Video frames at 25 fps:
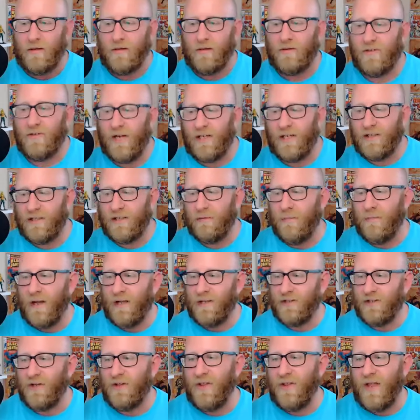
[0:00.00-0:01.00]
Jason
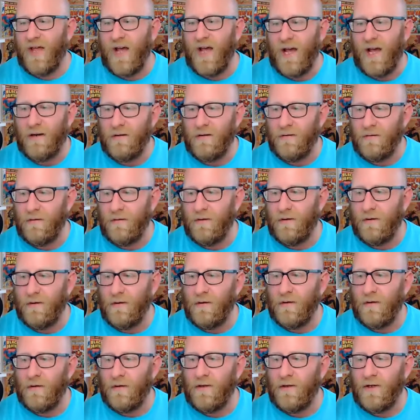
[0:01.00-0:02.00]
mentioned that,
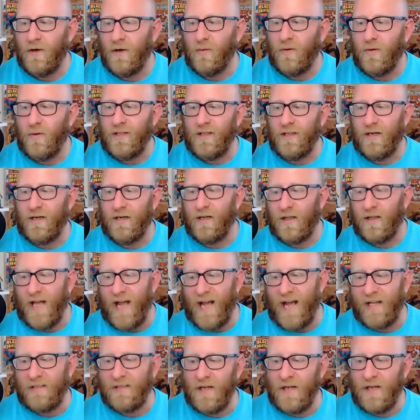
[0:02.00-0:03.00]
we did a
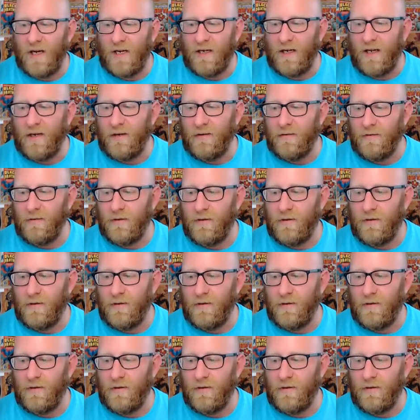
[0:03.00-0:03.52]
class on it,